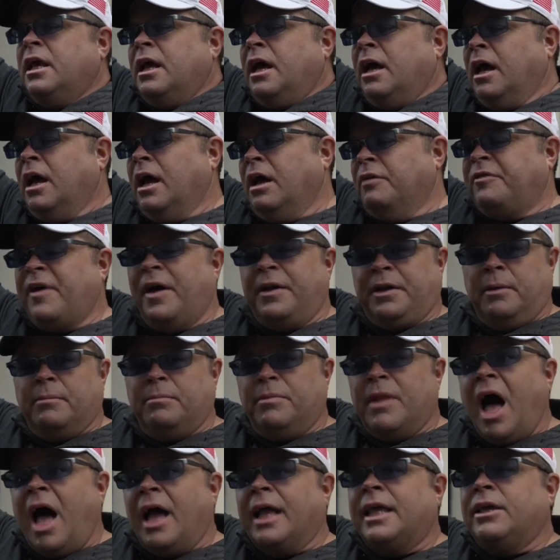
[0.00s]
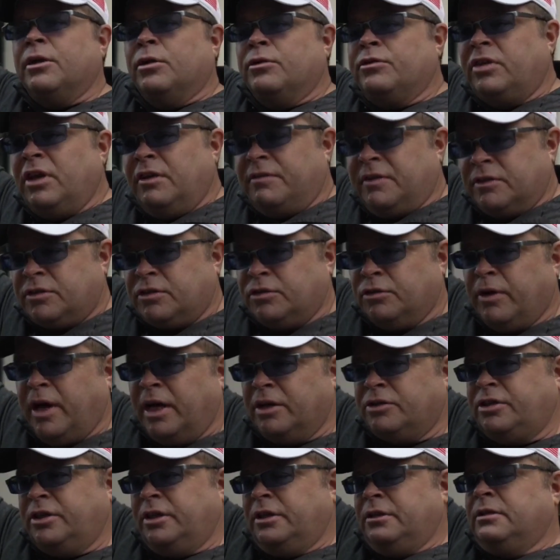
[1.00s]
found him not guilty of
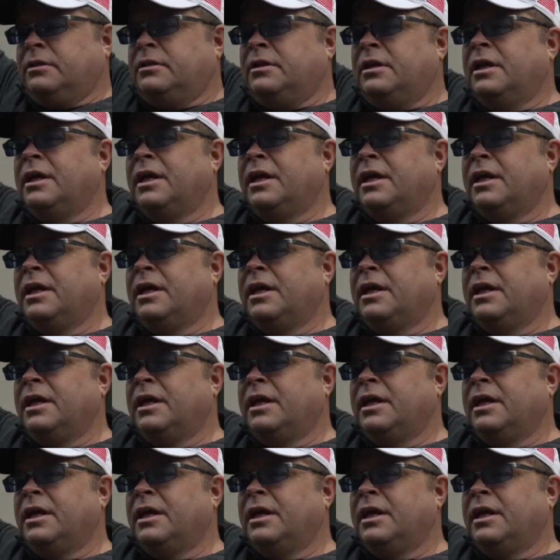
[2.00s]
insurrection.